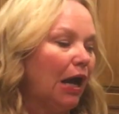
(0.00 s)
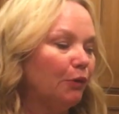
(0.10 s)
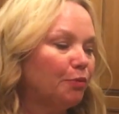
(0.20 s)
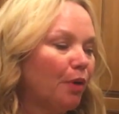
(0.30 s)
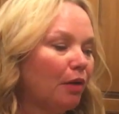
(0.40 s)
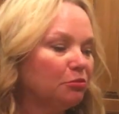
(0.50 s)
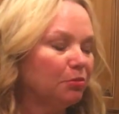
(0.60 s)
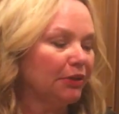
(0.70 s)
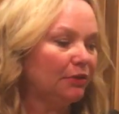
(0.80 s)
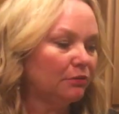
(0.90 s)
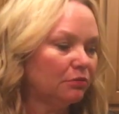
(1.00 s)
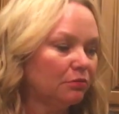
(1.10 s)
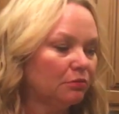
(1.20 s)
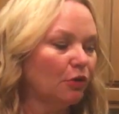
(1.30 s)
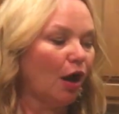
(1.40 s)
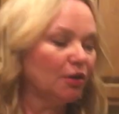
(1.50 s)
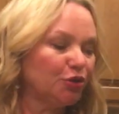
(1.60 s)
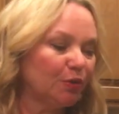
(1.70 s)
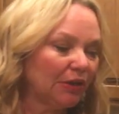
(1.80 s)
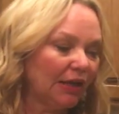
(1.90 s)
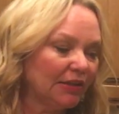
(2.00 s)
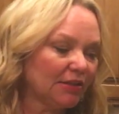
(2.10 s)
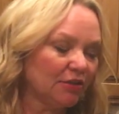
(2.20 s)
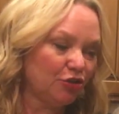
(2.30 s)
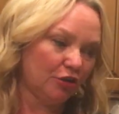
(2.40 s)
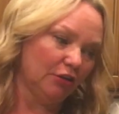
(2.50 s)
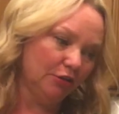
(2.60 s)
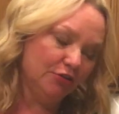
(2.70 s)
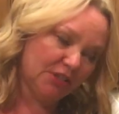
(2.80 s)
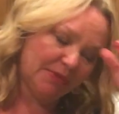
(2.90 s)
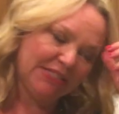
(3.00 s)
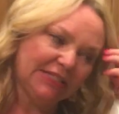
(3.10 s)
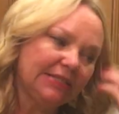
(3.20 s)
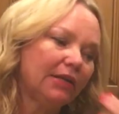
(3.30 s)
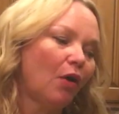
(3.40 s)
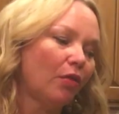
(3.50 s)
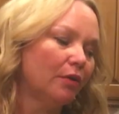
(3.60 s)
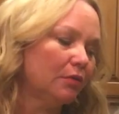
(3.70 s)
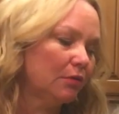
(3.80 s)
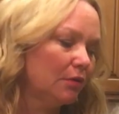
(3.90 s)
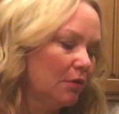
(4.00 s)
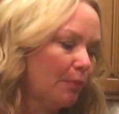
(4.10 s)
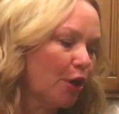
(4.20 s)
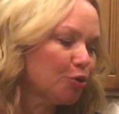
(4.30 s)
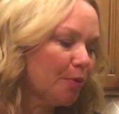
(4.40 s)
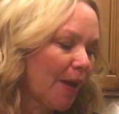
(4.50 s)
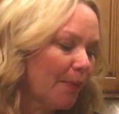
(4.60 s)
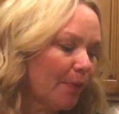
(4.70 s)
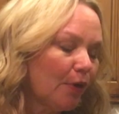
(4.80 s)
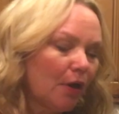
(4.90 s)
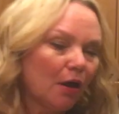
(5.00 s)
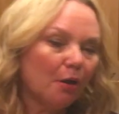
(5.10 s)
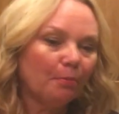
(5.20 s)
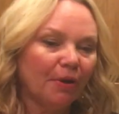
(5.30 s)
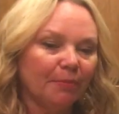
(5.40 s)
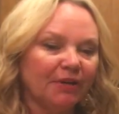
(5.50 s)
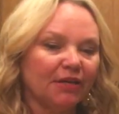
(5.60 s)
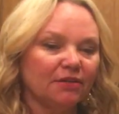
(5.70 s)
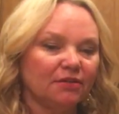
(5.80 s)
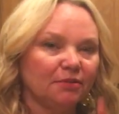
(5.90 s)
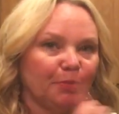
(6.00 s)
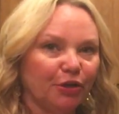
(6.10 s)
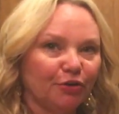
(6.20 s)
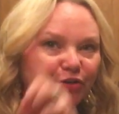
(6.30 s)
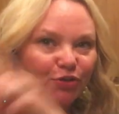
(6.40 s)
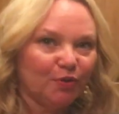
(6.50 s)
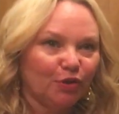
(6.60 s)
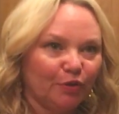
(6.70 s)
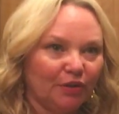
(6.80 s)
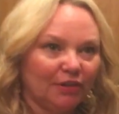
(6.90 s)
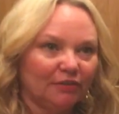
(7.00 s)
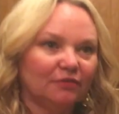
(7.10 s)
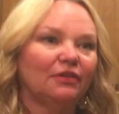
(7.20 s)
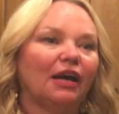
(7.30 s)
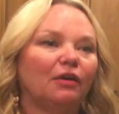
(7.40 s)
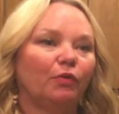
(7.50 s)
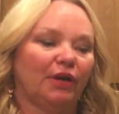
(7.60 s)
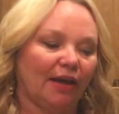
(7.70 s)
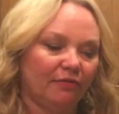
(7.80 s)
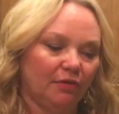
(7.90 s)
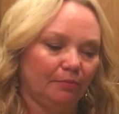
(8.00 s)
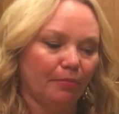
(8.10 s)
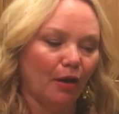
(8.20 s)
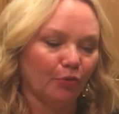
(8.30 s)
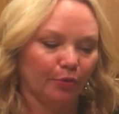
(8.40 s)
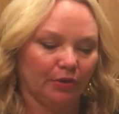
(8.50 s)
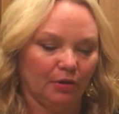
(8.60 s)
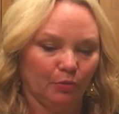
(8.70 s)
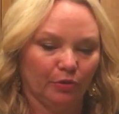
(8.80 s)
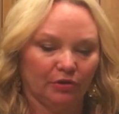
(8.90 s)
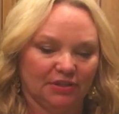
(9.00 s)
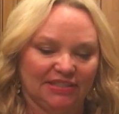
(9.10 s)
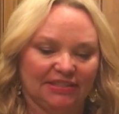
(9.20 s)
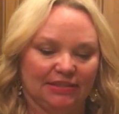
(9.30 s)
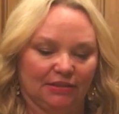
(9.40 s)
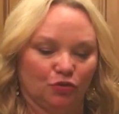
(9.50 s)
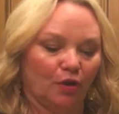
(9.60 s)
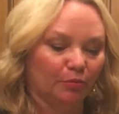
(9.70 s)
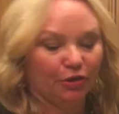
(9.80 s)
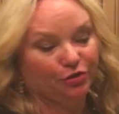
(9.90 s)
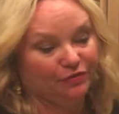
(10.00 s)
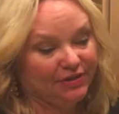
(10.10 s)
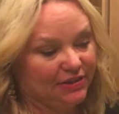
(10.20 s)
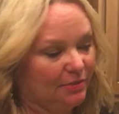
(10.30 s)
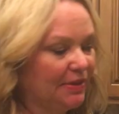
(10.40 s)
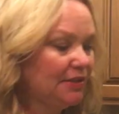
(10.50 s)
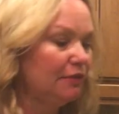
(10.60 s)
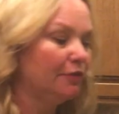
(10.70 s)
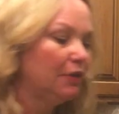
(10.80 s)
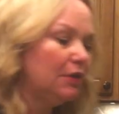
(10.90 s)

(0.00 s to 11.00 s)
I would probably not do it like this because you're going to lose some of the seasoning on the parchment paper. But because Peter is doing the grilling, I don't want to have to bother with him with the seasoning, so I'm going to do the seasoning myself.